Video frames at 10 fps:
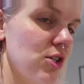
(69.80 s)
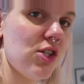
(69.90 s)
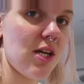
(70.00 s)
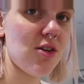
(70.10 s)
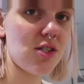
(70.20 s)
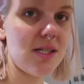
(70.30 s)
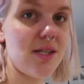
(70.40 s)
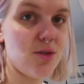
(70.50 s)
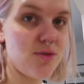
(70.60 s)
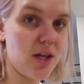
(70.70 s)
She usually
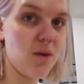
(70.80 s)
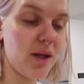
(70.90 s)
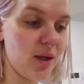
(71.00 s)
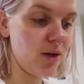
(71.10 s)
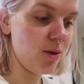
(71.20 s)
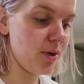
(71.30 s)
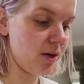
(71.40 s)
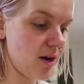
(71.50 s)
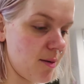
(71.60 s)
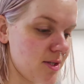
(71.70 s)
settles very quickly when you
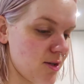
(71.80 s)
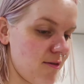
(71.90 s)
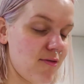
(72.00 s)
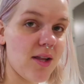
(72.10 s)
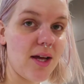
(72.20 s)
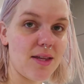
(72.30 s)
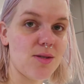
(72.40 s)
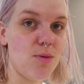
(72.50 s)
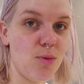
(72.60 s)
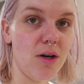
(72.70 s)
pick her up, so I felt like
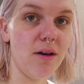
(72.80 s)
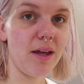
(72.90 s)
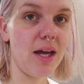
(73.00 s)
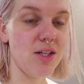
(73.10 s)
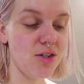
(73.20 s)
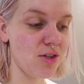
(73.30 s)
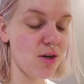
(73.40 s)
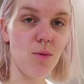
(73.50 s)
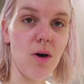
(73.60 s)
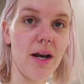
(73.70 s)
this would work, and you
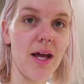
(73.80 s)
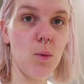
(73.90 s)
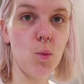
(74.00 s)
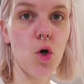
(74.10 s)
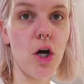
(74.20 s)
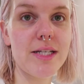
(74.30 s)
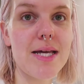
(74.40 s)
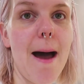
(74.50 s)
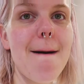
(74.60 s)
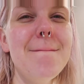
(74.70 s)
know what? It worked
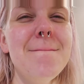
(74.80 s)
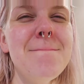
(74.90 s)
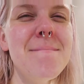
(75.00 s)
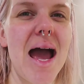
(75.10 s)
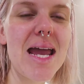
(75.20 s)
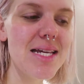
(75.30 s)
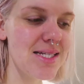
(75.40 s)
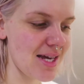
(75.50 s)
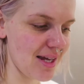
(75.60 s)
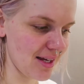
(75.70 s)

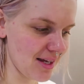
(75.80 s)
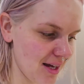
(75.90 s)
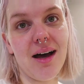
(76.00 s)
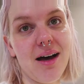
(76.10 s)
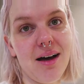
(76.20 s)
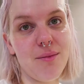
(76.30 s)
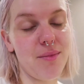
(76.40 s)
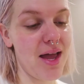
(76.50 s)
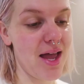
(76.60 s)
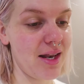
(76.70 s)
amazing. Oh
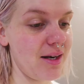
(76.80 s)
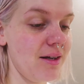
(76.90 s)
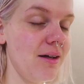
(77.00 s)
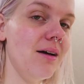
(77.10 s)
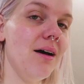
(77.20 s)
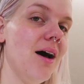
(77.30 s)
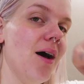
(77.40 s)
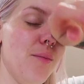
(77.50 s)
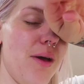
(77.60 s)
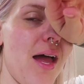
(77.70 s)
man,
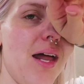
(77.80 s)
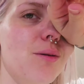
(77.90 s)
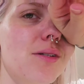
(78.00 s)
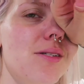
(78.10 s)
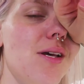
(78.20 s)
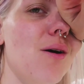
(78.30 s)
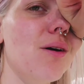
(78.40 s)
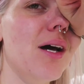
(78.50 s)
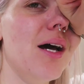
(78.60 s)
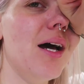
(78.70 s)
it was
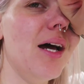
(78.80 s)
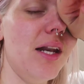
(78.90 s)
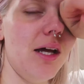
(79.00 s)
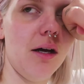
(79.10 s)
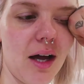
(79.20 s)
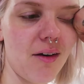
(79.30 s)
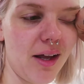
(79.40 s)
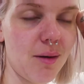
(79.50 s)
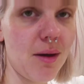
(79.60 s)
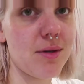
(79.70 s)
so good. I
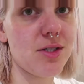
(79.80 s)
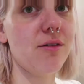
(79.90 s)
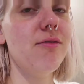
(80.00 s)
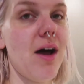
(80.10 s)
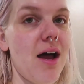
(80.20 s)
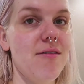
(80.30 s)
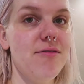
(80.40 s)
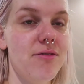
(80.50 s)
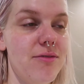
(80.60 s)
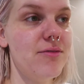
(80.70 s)
reckon maybe it took
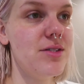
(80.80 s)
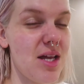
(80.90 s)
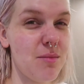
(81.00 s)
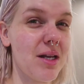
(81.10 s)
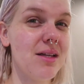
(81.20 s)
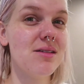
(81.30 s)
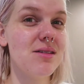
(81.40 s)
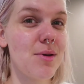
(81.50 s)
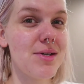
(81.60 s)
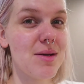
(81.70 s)
5, 10
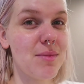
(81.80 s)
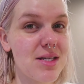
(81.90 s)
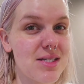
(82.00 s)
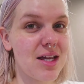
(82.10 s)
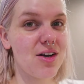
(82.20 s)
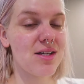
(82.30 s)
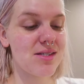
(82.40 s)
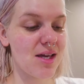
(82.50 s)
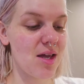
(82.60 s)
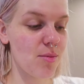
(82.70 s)
minutes, probably 10 minutes to get her to
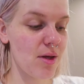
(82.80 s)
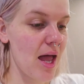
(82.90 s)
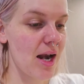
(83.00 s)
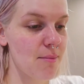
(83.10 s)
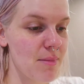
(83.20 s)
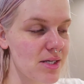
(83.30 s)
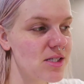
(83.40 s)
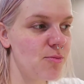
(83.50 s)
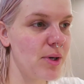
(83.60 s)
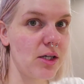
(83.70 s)
sleep, and I
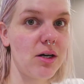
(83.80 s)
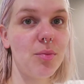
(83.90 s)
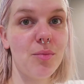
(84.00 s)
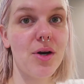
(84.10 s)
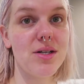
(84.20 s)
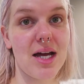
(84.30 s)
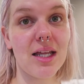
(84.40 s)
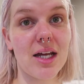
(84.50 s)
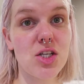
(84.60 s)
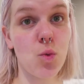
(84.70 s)
must have picked her up and put her
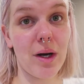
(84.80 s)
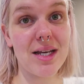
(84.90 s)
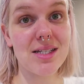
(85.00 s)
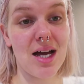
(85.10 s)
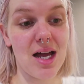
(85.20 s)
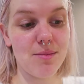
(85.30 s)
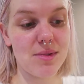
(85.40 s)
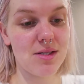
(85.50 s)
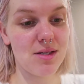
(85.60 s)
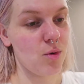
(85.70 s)
down like 20
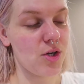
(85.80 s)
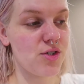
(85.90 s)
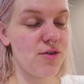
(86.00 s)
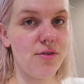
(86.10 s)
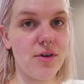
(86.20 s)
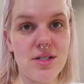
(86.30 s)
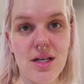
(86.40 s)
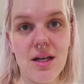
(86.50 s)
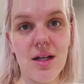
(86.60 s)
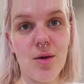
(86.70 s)
times, which for a
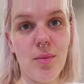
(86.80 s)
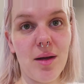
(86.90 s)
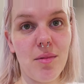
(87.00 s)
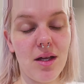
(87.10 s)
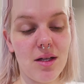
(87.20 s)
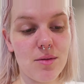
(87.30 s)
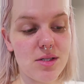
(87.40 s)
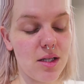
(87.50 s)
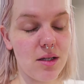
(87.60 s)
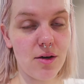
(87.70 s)
10-kilo baby, it
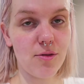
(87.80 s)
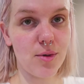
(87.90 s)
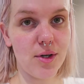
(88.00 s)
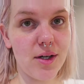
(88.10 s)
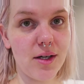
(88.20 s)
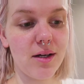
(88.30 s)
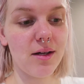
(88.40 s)
was a lot of work.